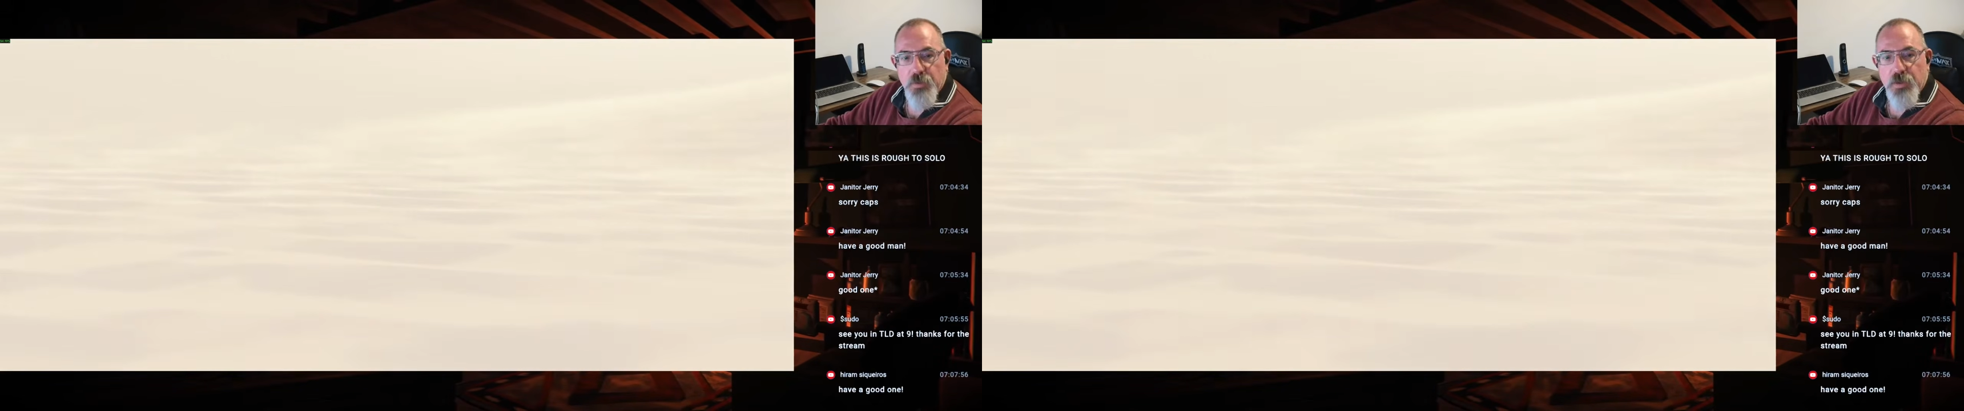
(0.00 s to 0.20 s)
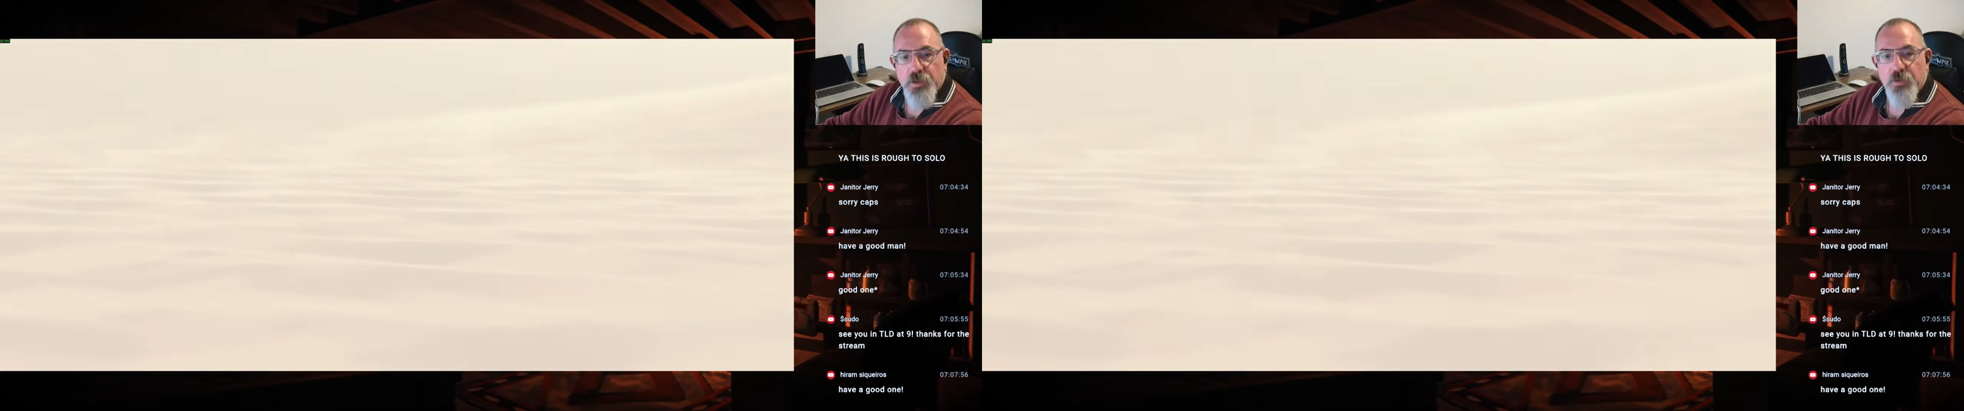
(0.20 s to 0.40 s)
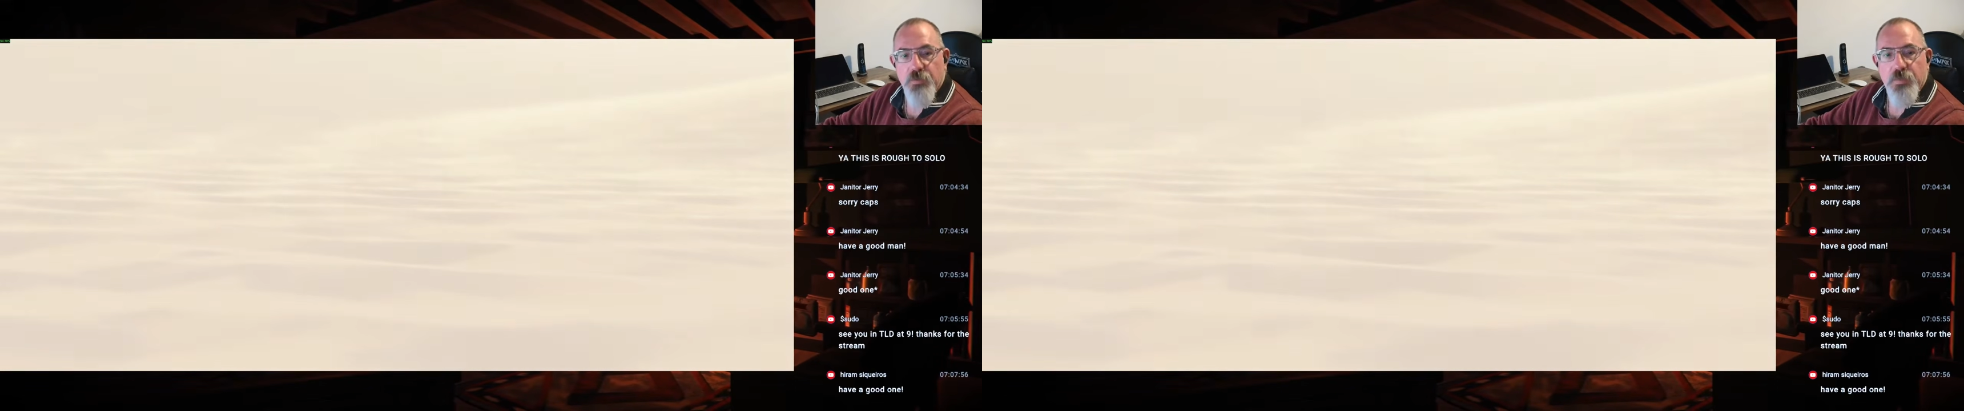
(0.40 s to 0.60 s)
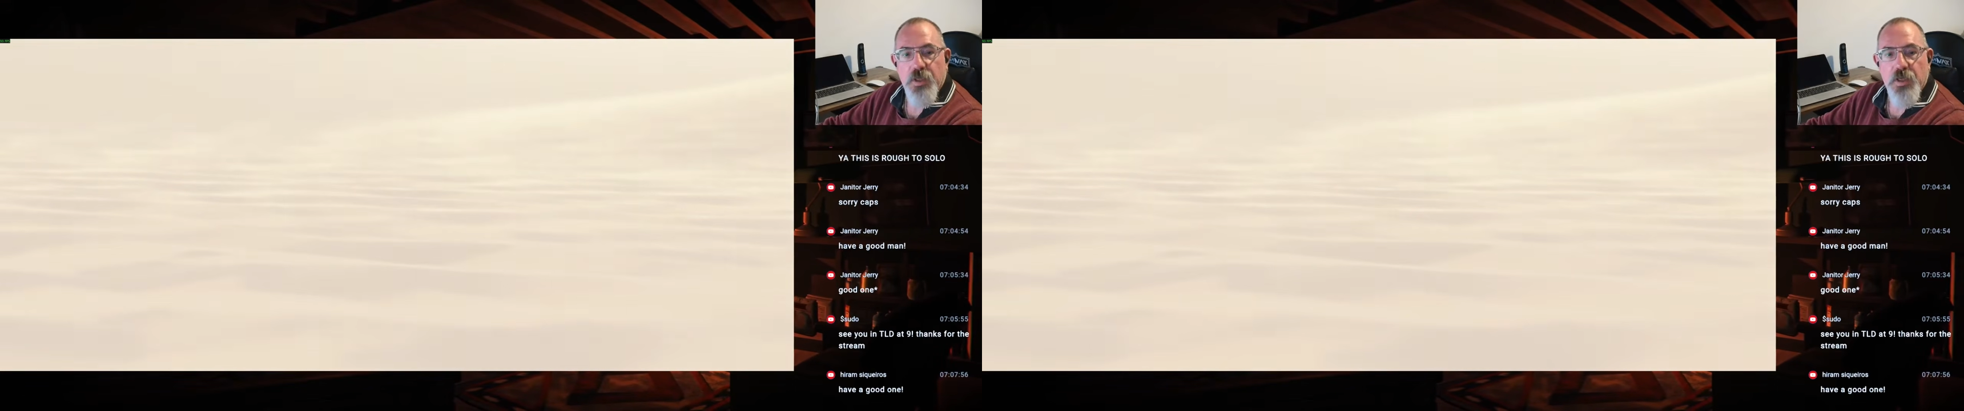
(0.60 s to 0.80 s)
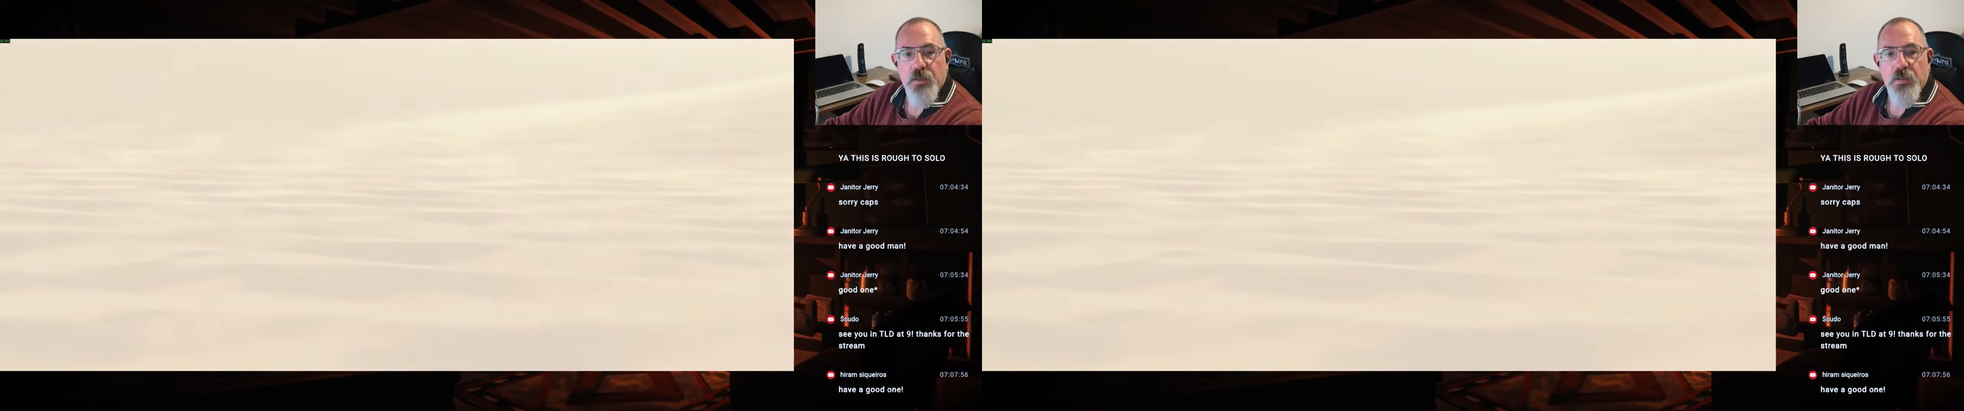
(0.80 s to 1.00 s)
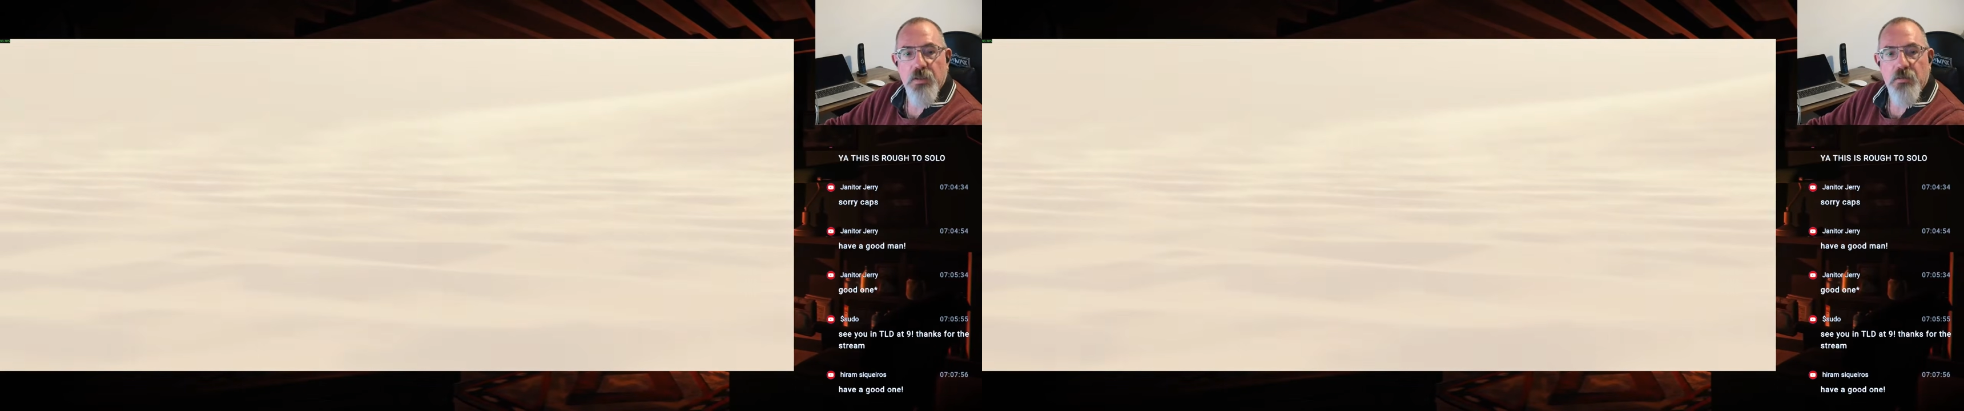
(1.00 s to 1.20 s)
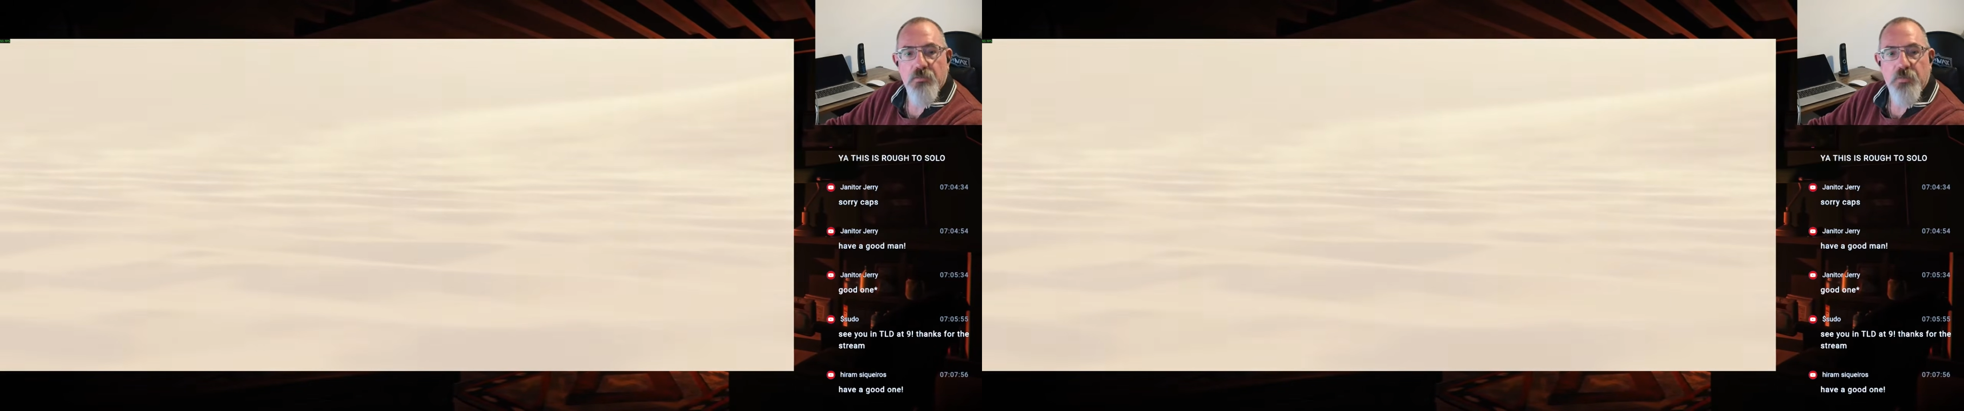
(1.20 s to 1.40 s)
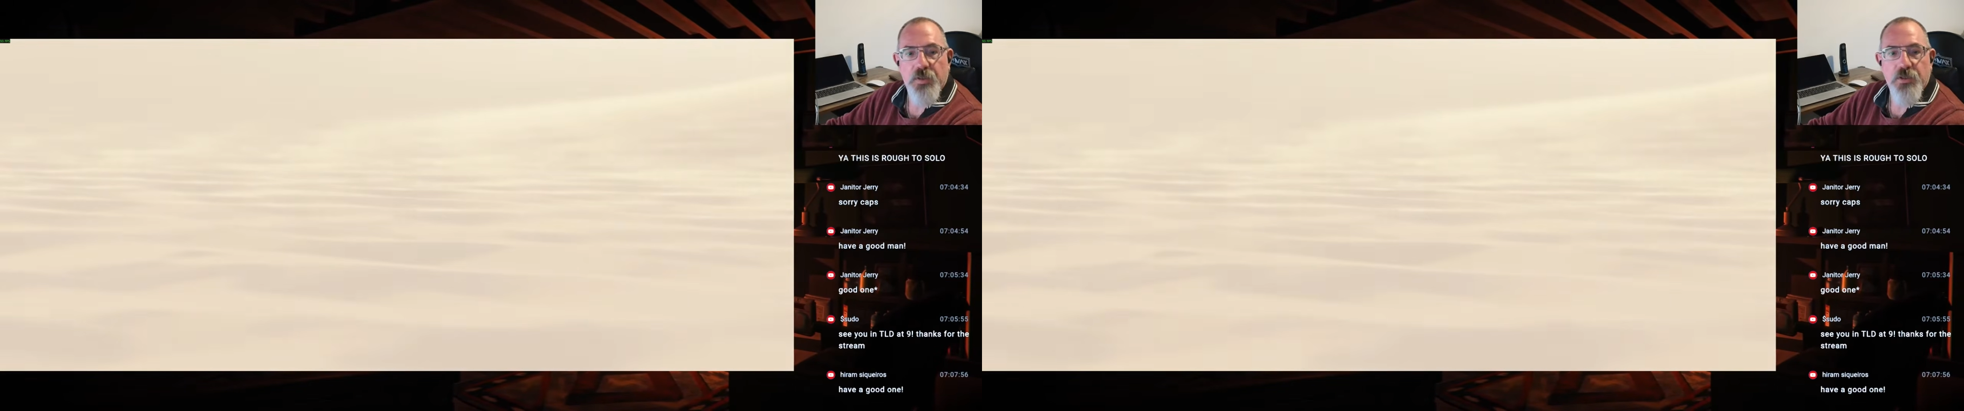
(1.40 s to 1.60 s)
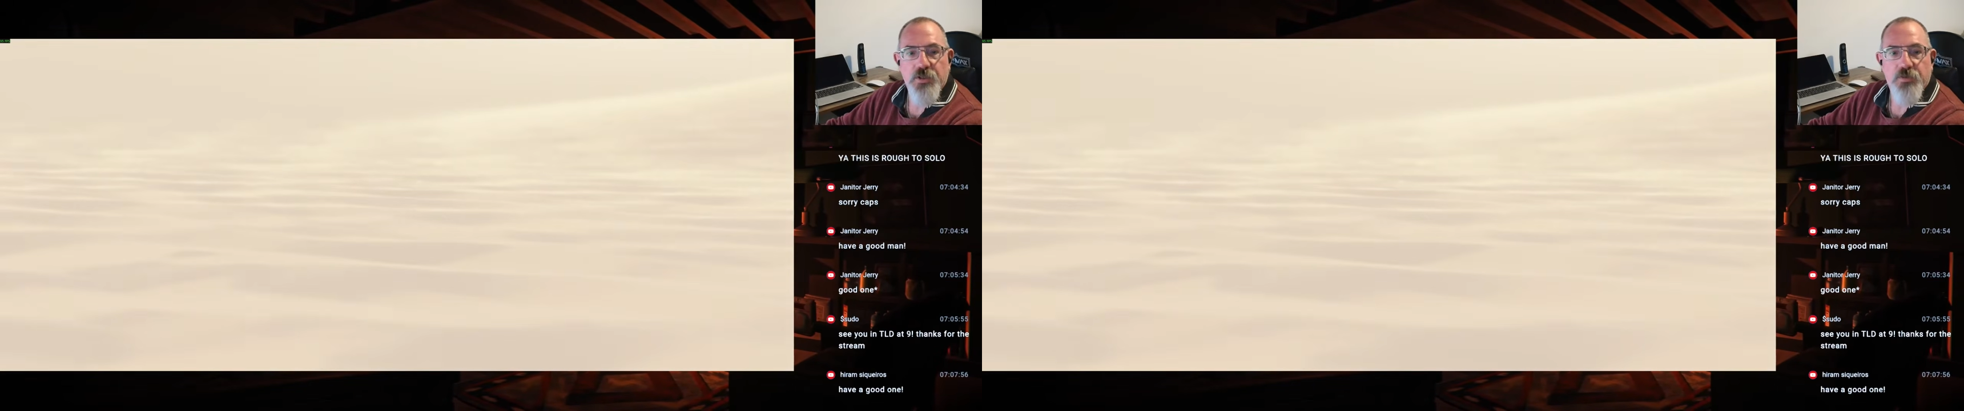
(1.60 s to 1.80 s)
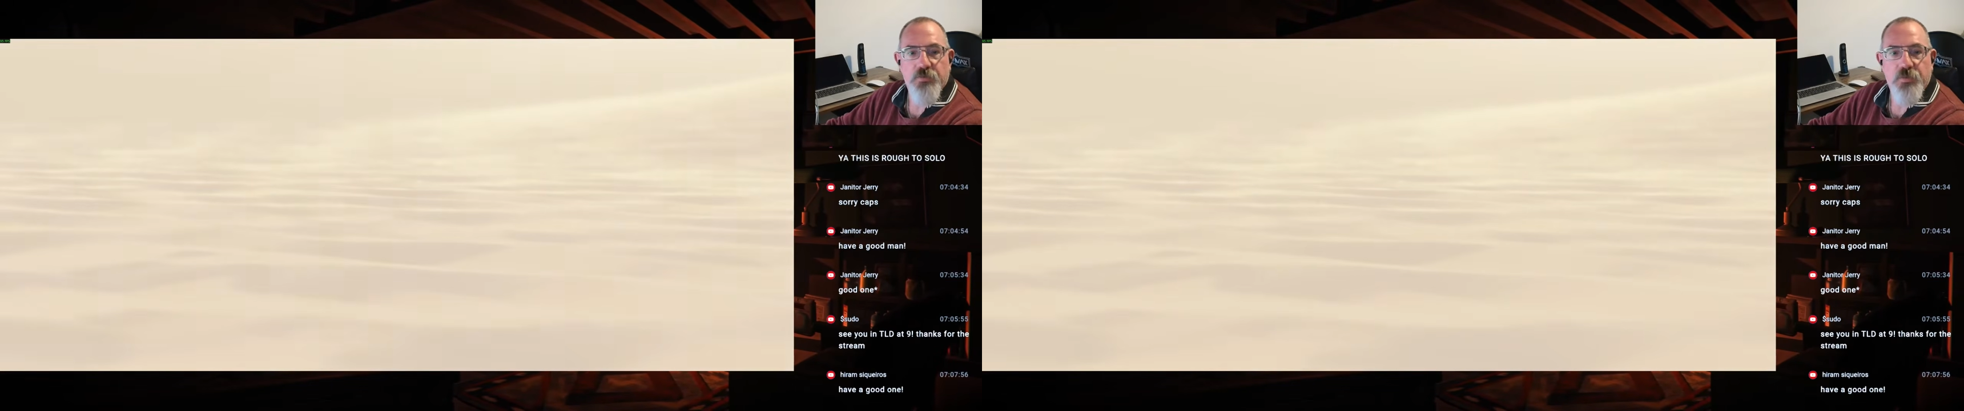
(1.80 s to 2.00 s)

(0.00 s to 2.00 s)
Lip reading: I should be handing off a bunch of